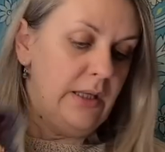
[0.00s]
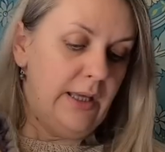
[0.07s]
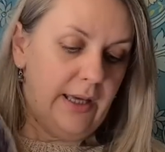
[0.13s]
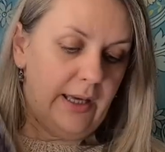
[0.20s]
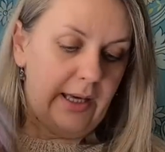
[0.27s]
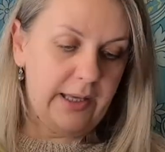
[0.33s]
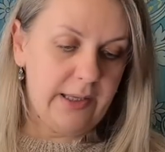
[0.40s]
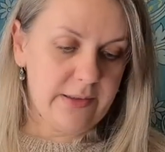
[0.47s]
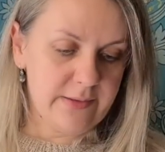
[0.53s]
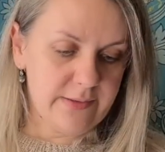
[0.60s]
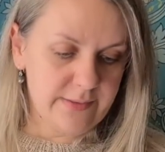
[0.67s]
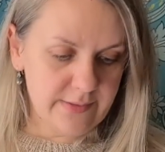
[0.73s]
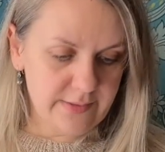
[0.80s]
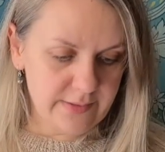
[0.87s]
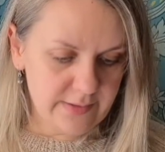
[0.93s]

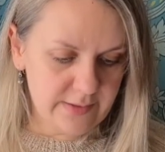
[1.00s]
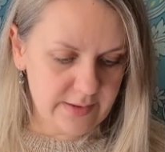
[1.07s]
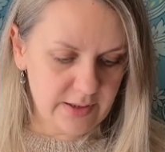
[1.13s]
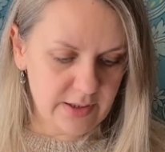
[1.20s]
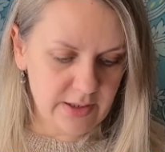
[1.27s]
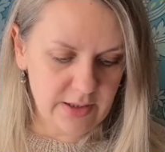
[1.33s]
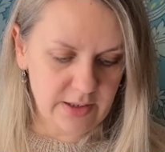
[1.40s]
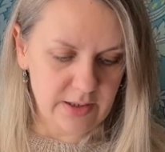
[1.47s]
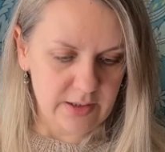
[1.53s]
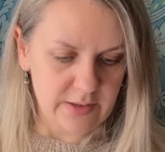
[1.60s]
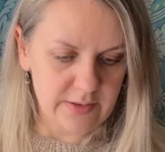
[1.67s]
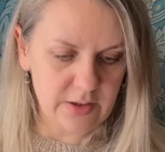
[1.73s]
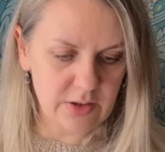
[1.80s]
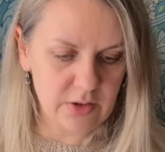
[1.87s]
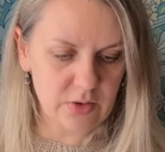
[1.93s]
And
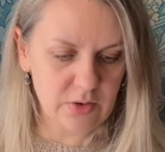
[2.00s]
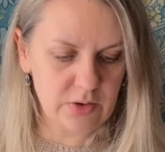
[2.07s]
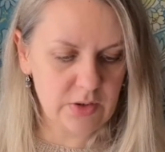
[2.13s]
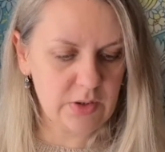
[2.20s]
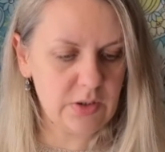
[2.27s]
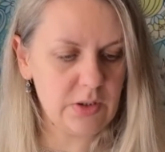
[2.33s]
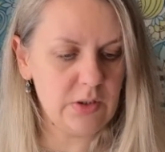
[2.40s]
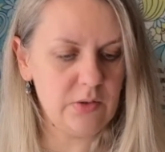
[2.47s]
the hook,